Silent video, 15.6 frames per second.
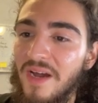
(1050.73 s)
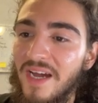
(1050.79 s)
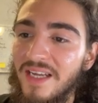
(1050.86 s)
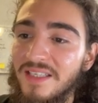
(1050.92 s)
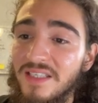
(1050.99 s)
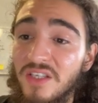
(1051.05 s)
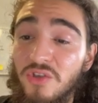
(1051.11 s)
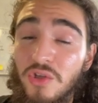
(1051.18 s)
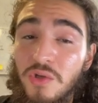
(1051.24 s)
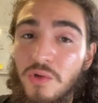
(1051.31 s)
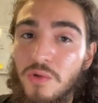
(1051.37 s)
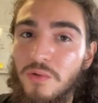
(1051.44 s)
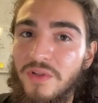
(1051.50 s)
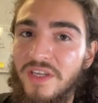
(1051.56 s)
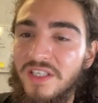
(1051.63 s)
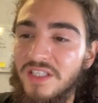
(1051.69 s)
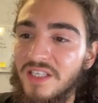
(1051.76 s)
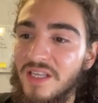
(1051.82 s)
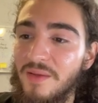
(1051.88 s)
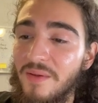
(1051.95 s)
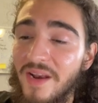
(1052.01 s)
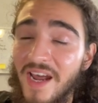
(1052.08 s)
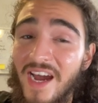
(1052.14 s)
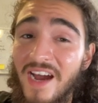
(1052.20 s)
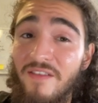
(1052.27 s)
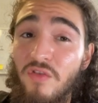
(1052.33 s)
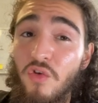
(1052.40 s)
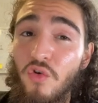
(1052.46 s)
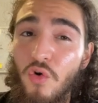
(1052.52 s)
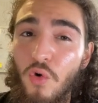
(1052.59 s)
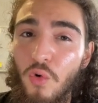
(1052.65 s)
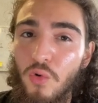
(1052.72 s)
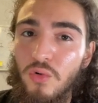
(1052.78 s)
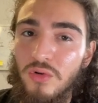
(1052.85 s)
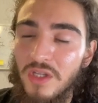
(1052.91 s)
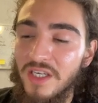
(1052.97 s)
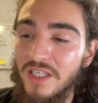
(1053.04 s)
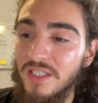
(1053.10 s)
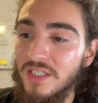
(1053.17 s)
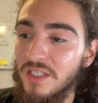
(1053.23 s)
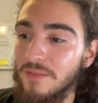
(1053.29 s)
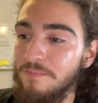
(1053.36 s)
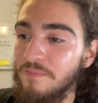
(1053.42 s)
as a to-do list and I have the whole list,